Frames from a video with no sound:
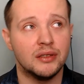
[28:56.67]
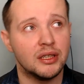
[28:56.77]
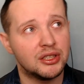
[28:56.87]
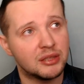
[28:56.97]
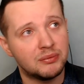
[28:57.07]

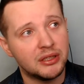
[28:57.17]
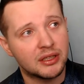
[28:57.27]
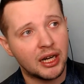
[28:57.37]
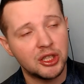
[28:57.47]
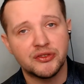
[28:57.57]
not just
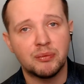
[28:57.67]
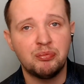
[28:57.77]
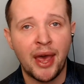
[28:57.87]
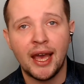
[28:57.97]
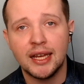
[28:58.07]
being kind of a
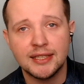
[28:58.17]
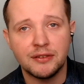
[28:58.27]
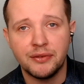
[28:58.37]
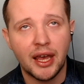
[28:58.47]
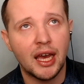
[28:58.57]
passive